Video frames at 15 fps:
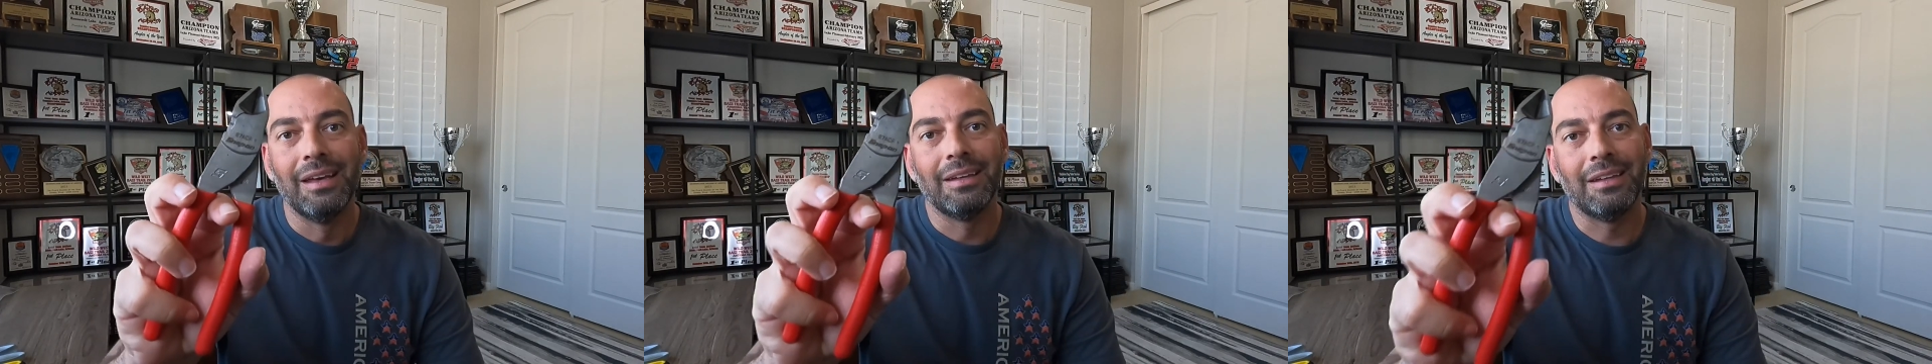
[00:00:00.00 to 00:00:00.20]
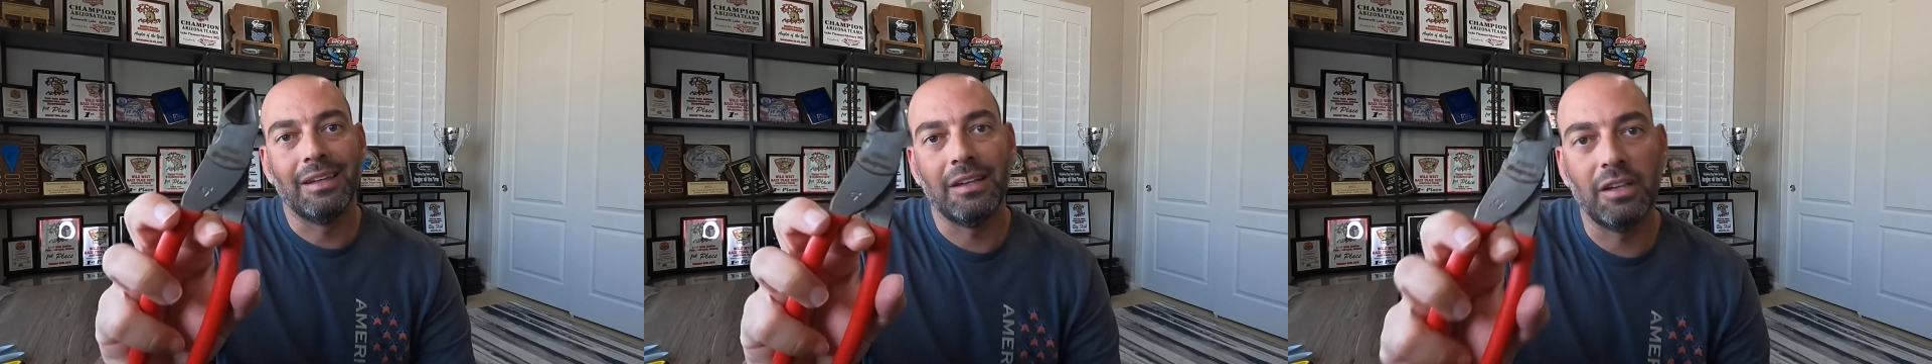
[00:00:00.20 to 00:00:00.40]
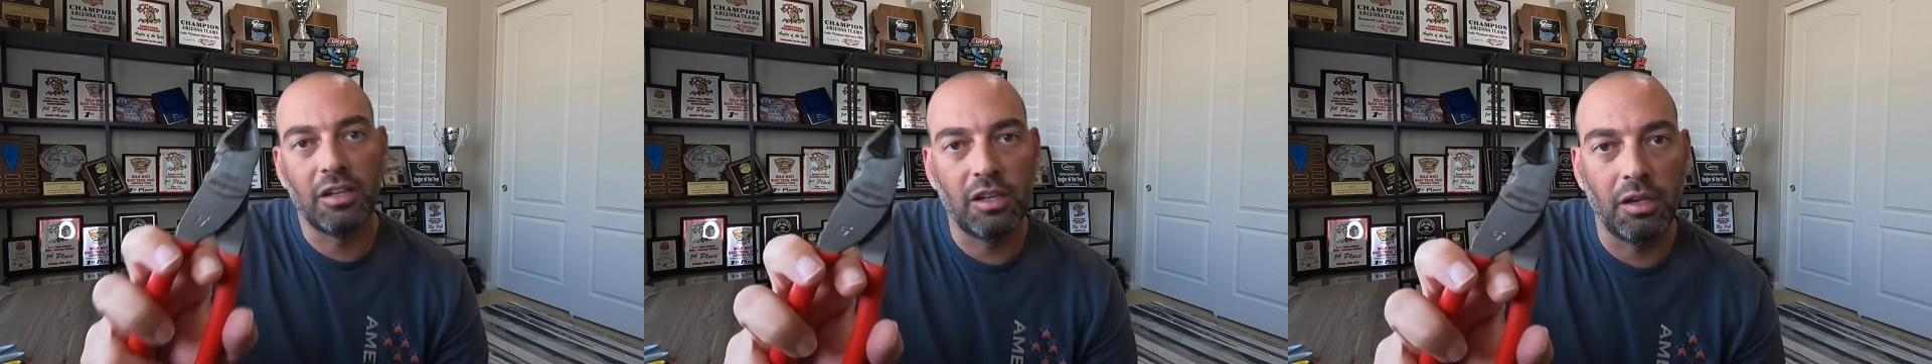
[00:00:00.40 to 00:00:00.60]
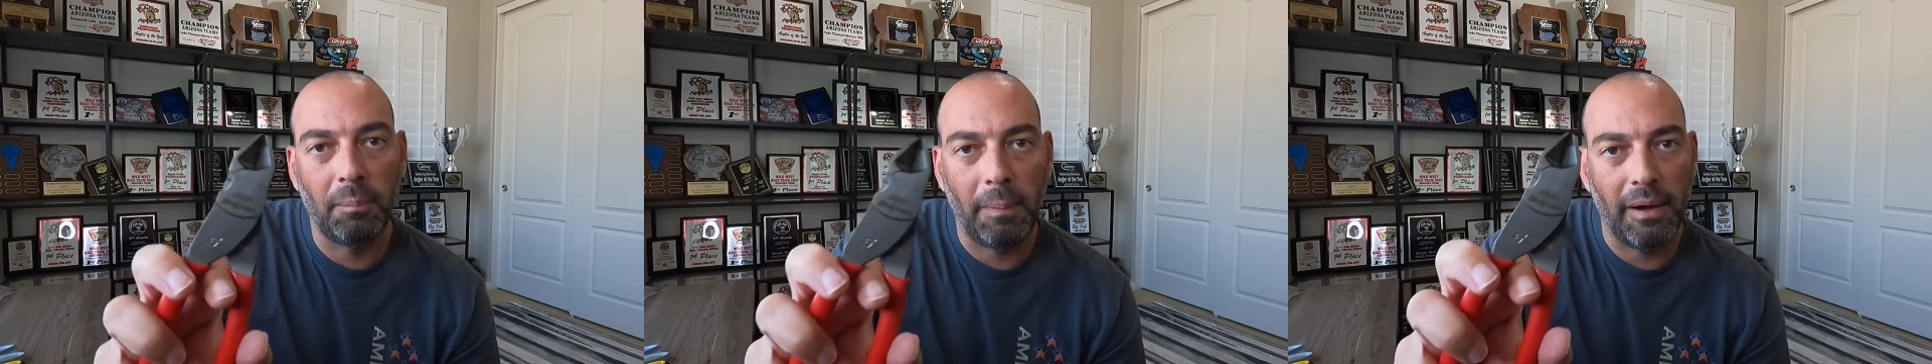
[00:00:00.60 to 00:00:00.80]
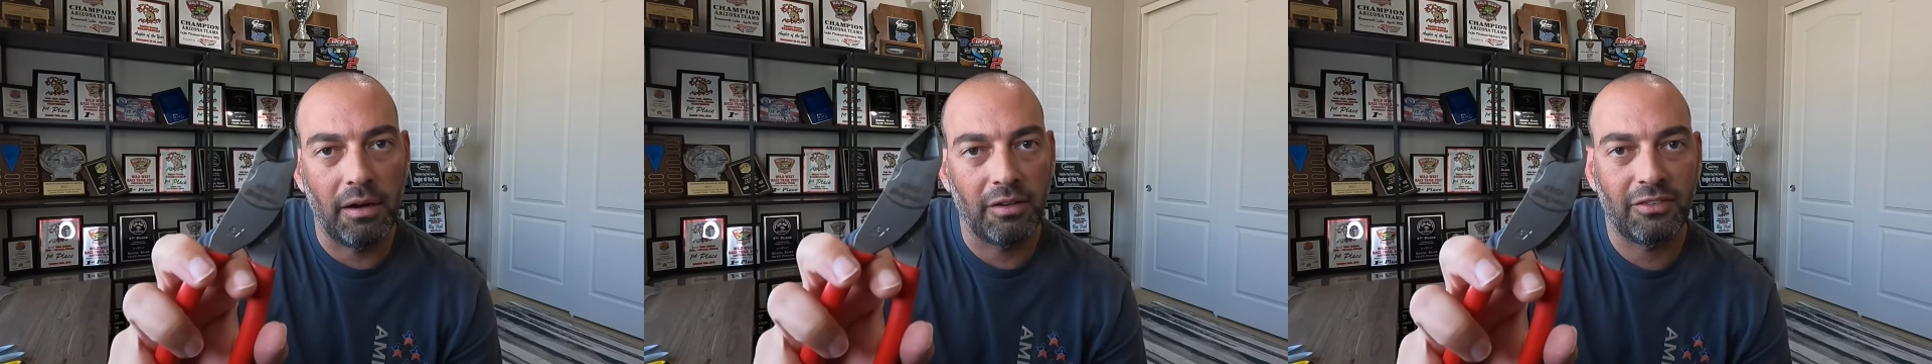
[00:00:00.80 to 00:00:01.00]
getting a good
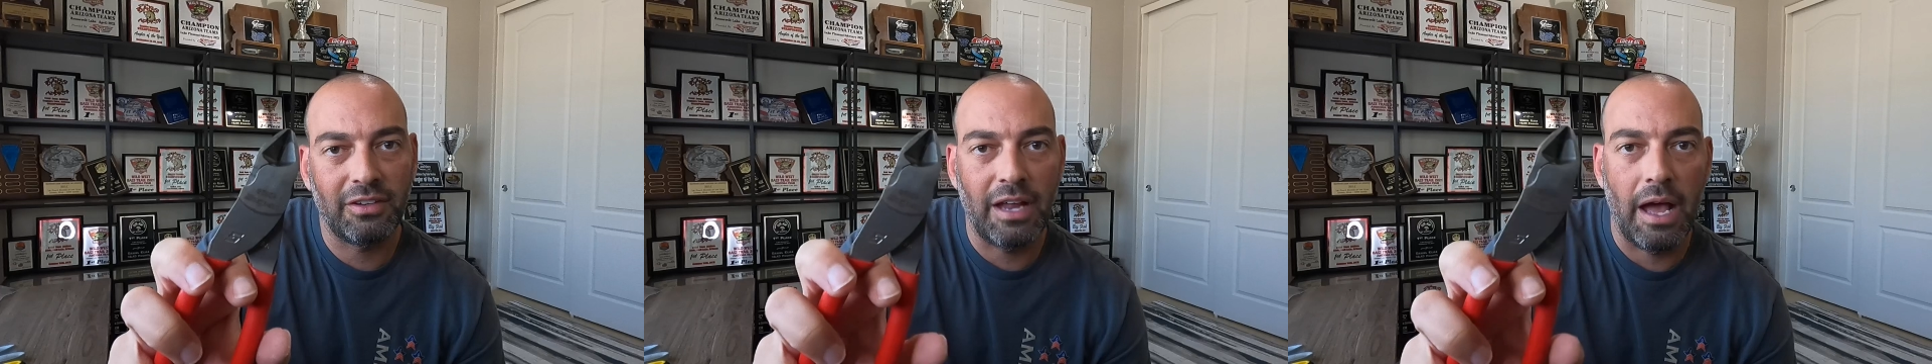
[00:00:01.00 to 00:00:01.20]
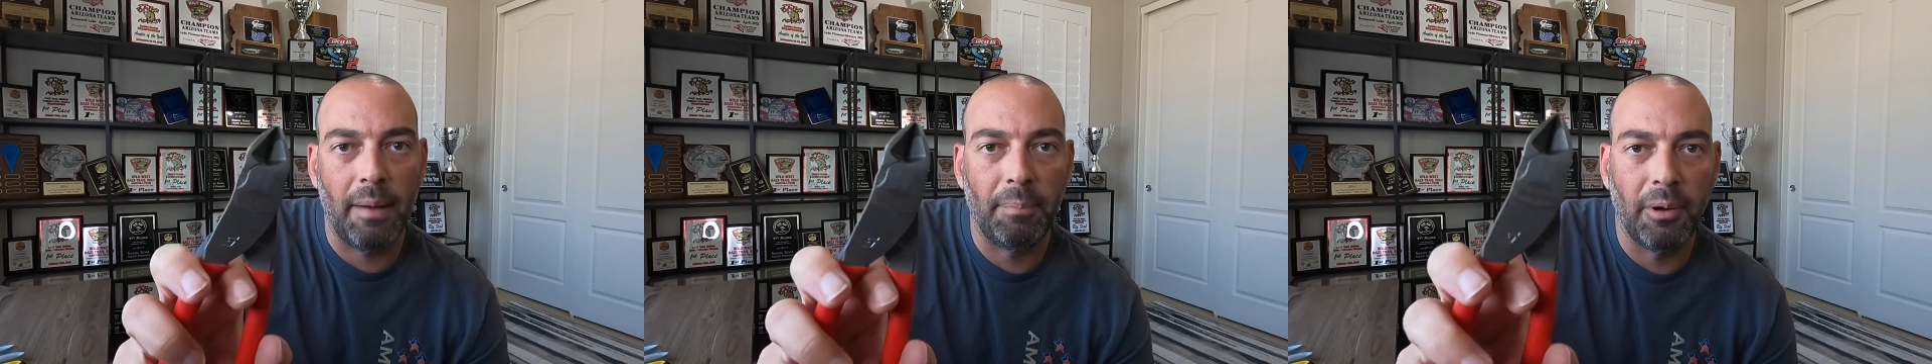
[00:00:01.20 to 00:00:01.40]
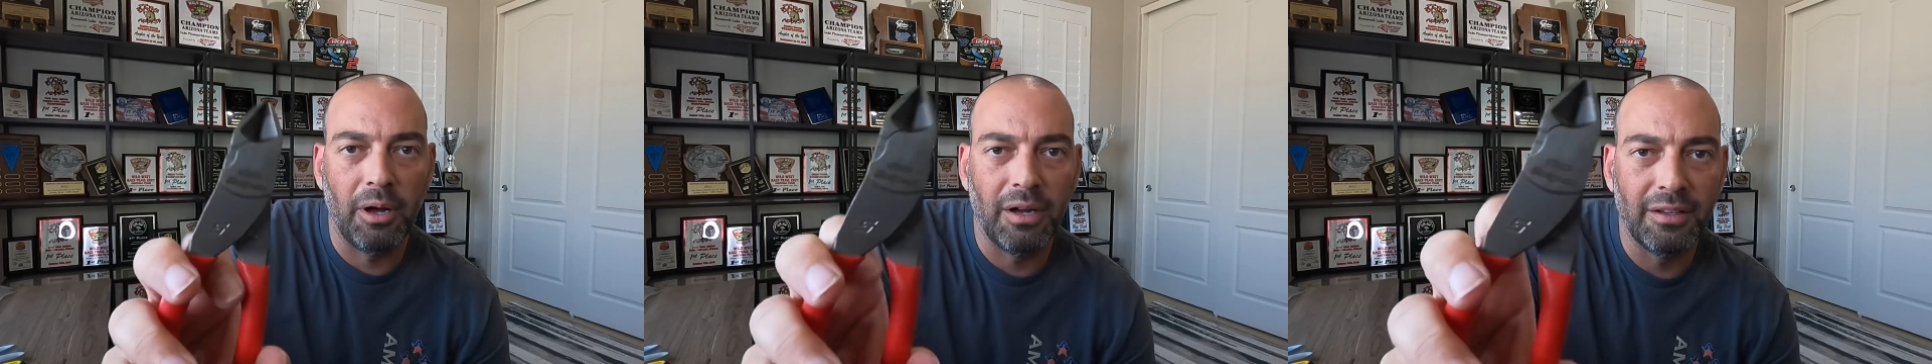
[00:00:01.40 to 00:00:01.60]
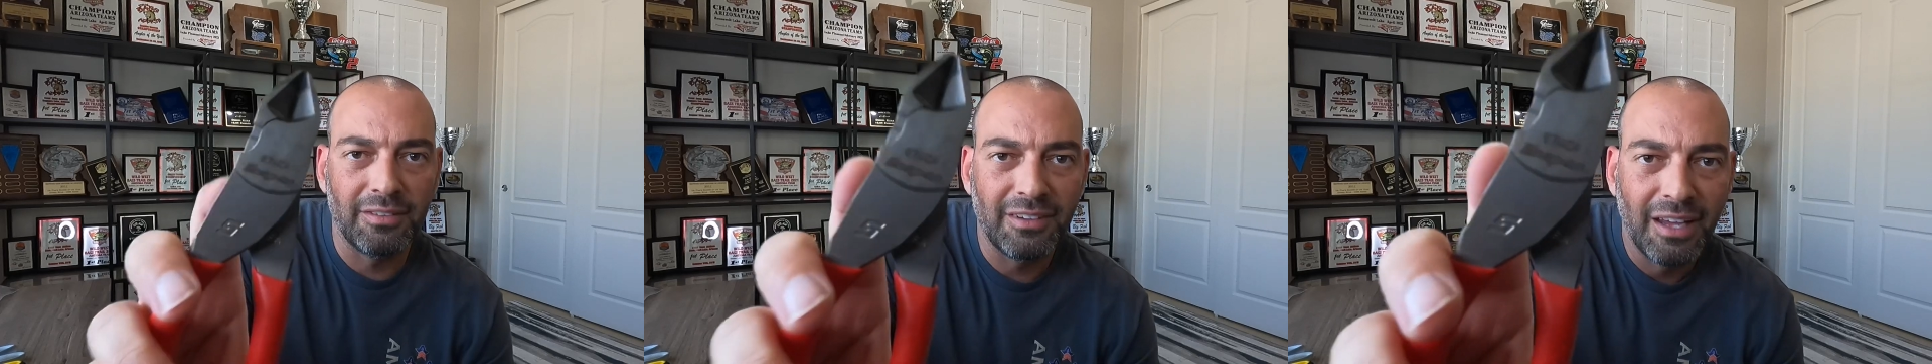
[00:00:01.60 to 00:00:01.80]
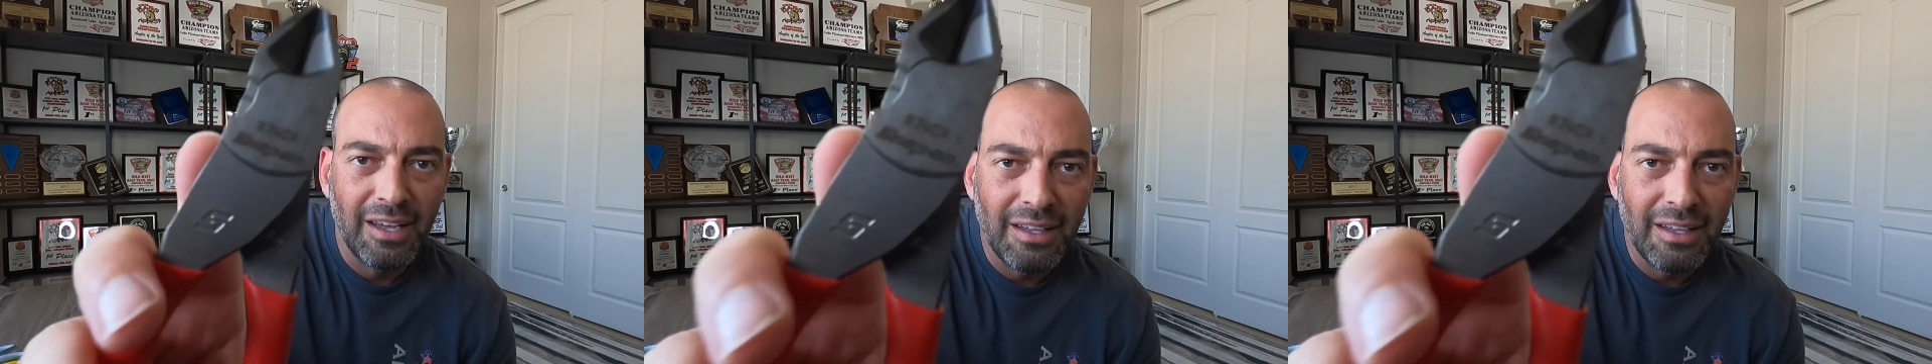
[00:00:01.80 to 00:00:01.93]
pair of Snap-ons.